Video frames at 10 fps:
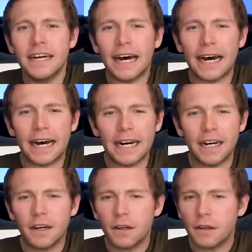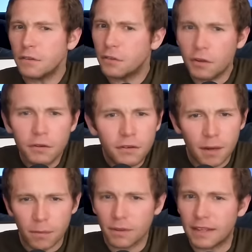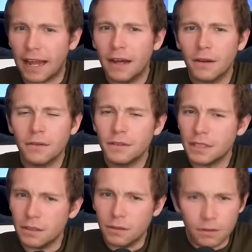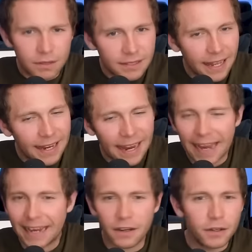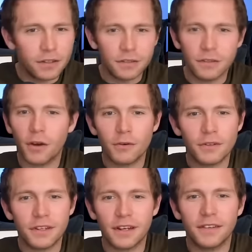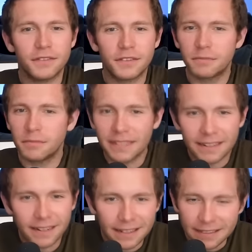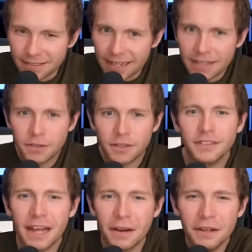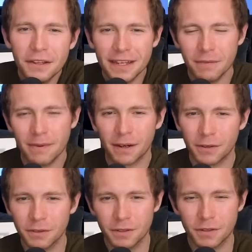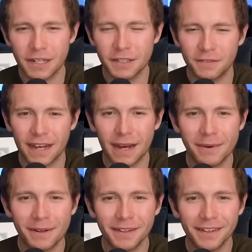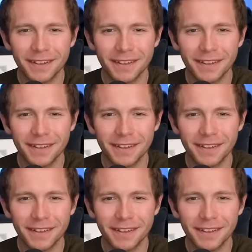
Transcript: Uh, do you double down? Do you say, hey, no, no reserves, signaling is dangerous? How do you think about concentration of capital?